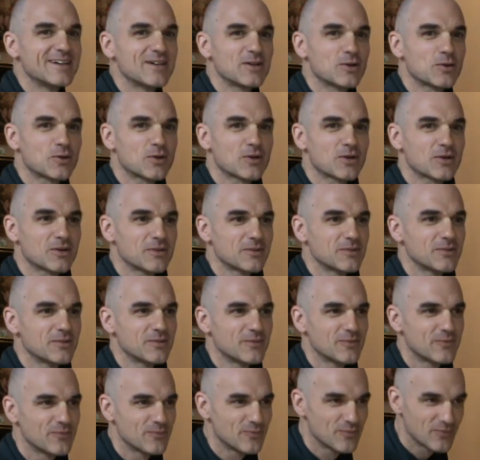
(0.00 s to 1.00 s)
or
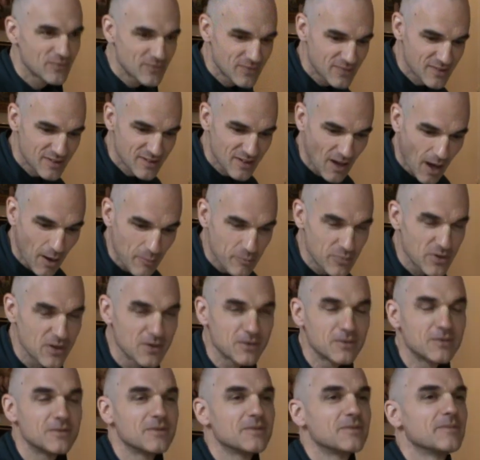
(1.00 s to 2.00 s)
tap
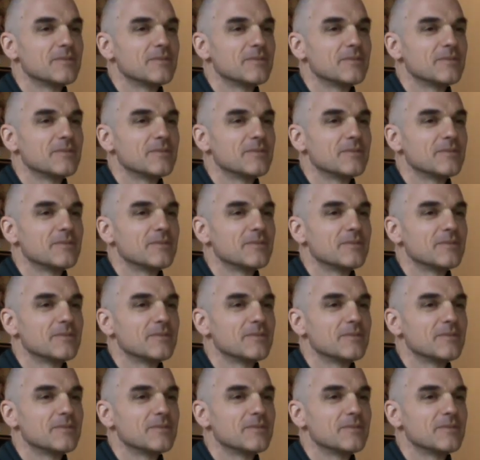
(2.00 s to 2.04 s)
you.